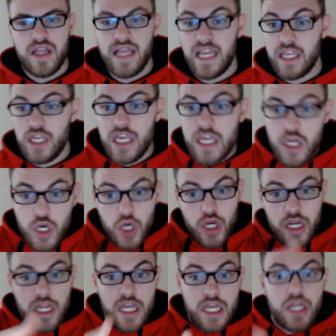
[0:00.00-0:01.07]
Like, he
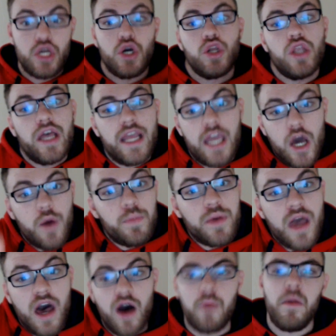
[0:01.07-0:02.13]
could like help
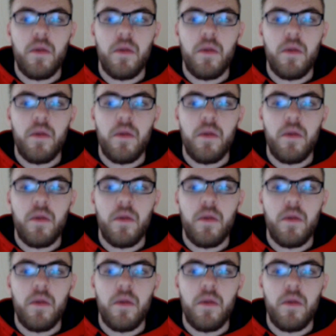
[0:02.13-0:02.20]
you out,